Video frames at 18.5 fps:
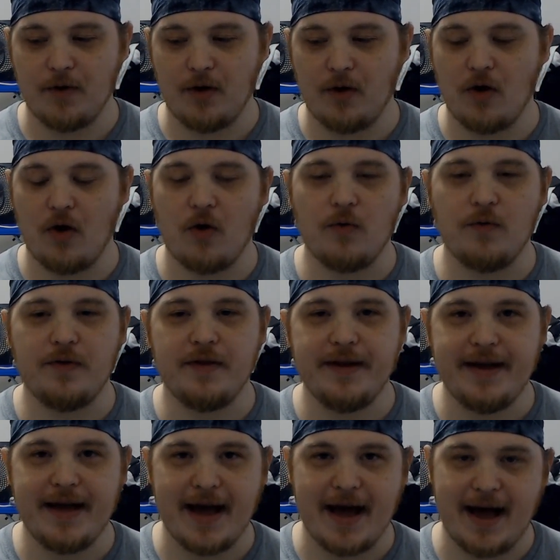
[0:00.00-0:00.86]
are
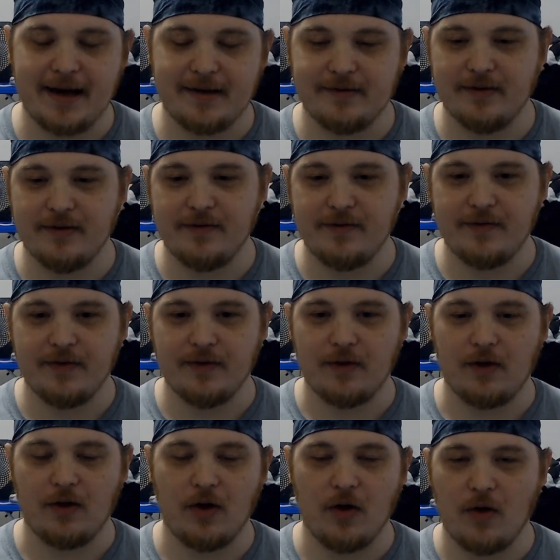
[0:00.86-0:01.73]
only active
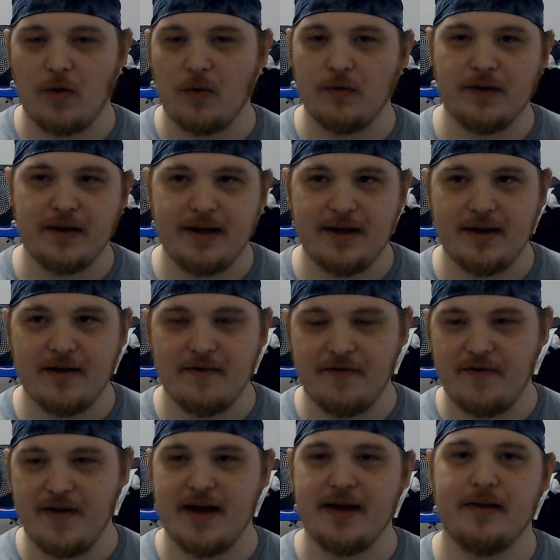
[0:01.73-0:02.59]
or only
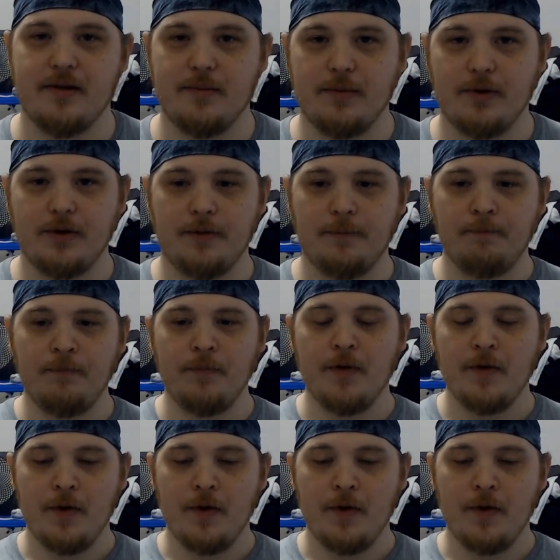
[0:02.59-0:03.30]
available